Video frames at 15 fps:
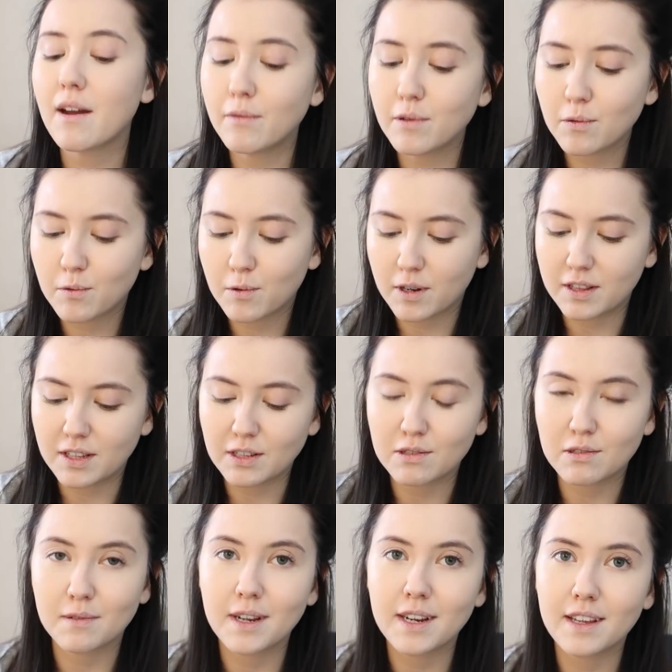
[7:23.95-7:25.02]
everyone
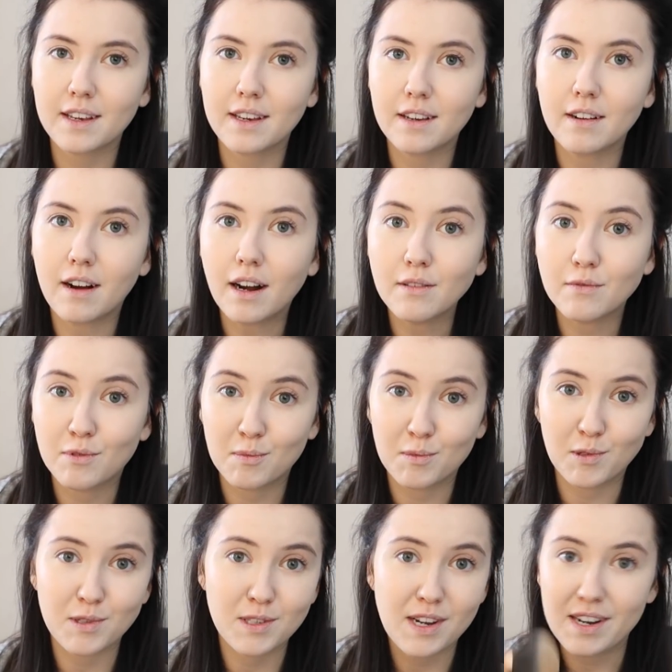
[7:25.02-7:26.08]
is already gone from
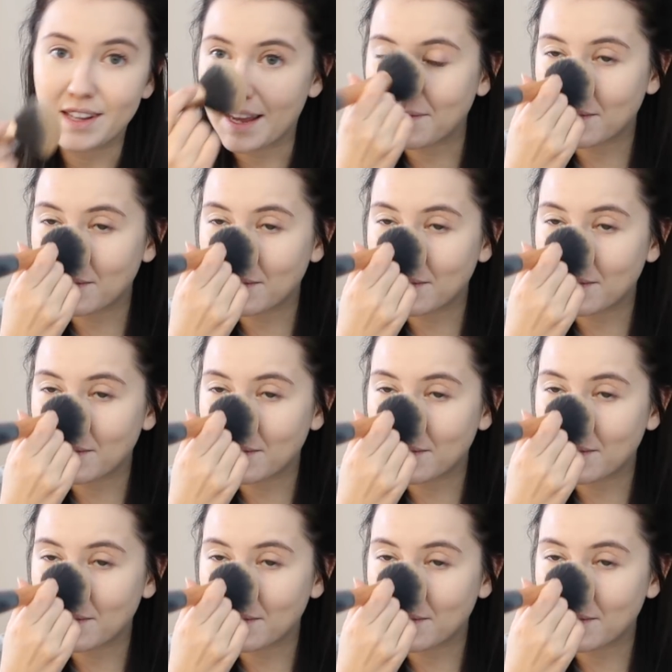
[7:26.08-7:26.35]
Lucerne.